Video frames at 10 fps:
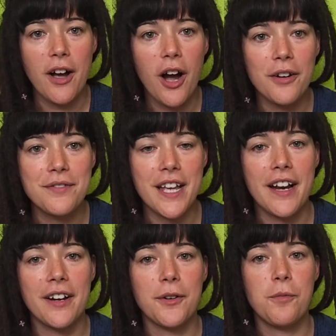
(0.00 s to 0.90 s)
Harv's
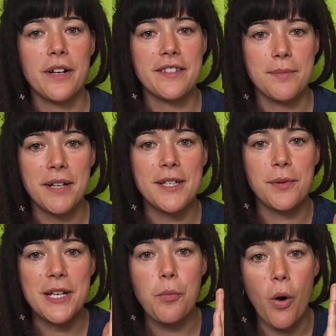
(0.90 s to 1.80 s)
Air was the place
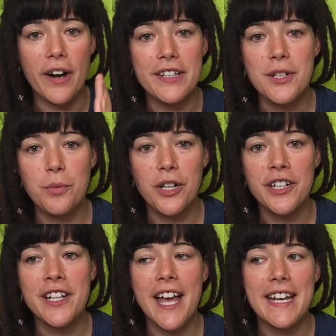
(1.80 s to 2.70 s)
where he wanted to
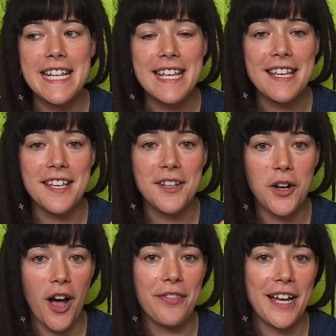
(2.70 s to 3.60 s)
work, and he
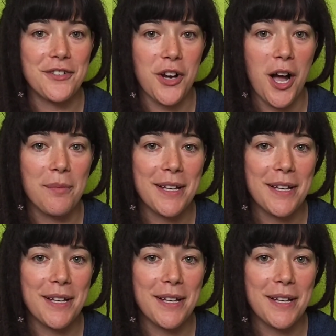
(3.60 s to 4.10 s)
got that job.